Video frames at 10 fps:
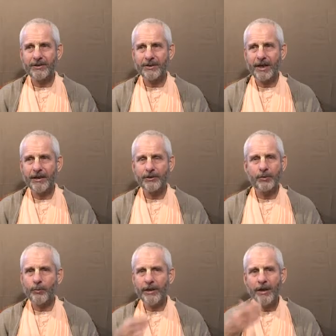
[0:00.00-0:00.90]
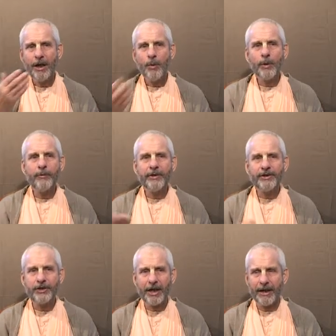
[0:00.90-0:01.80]
is the state. So we
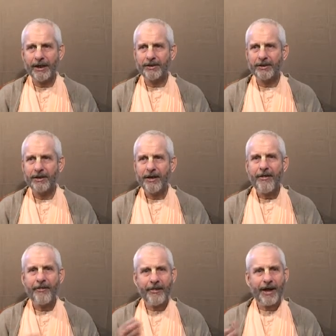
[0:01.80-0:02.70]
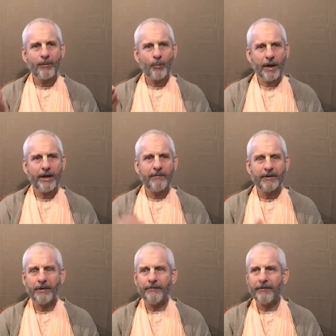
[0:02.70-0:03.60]
reject that
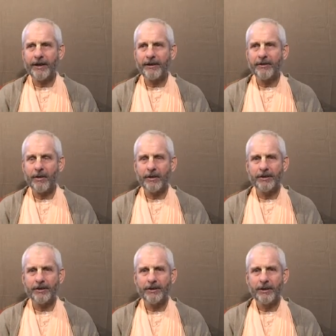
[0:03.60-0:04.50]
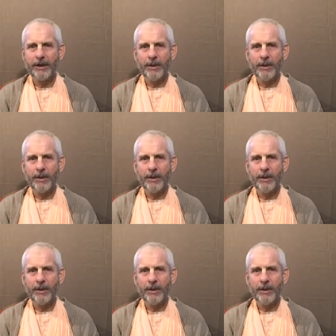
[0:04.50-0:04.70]
way of finding knowledge.